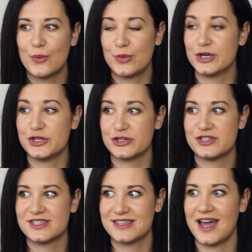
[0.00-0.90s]
what your
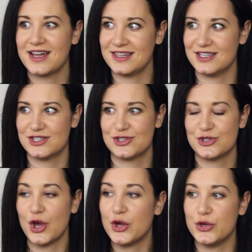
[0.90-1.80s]
style is,
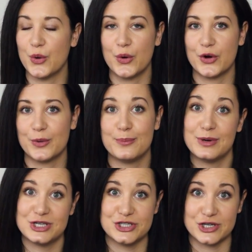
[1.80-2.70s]
your
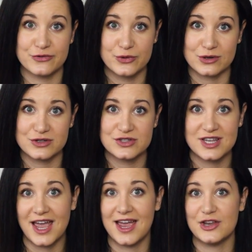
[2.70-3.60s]
budget of course,
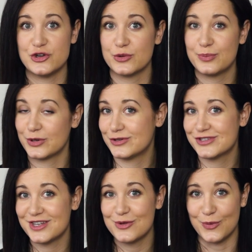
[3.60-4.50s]
and your
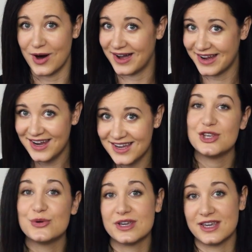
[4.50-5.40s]
personal why.
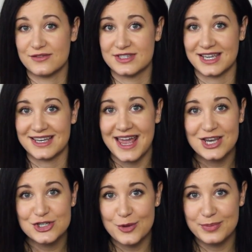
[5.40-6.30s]
You can give
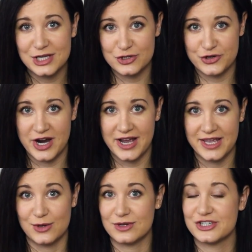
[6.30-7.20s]
secondhand shopping a try,
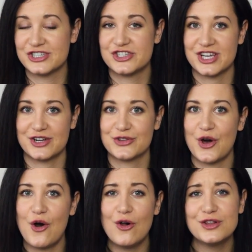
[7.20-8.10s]
you can just check out
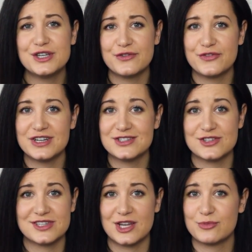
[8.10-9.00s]
all the different
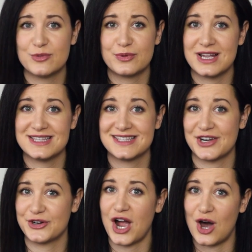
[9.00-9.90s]
sustainable brands
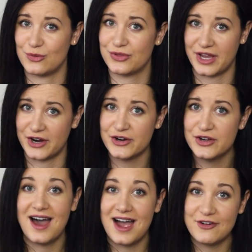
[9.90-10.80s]
that are out there.
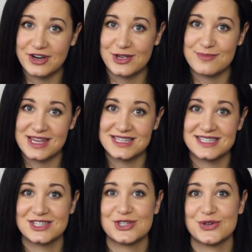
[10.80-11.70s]
I recommend
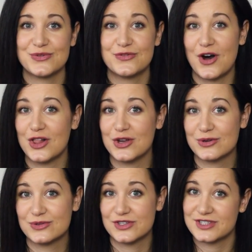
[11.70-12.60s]
to
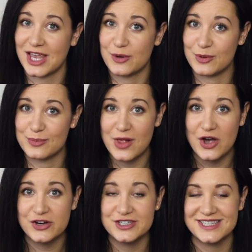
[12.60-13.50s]
follow sustainable
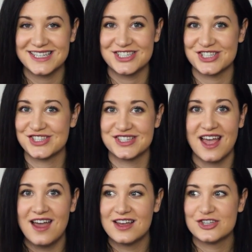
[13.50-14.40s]
bloggers and just
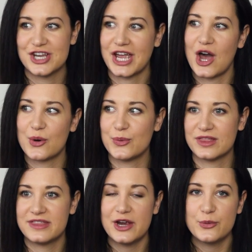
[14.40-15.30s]
check out
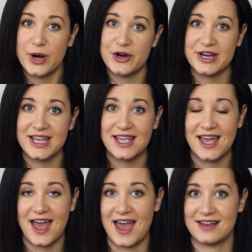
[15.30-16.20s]
what they're wearing
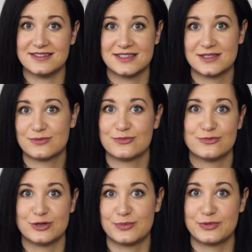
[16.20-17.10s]
and
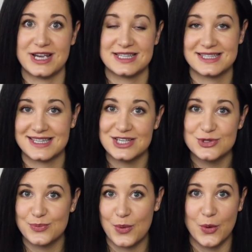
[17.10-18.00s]
what brands they
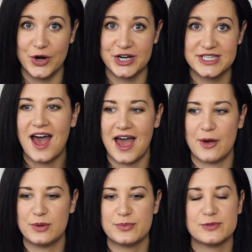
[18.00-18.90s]
support. I
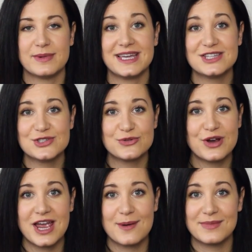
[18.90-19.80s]
will put my
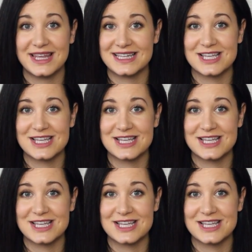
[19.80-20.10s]
Instagram link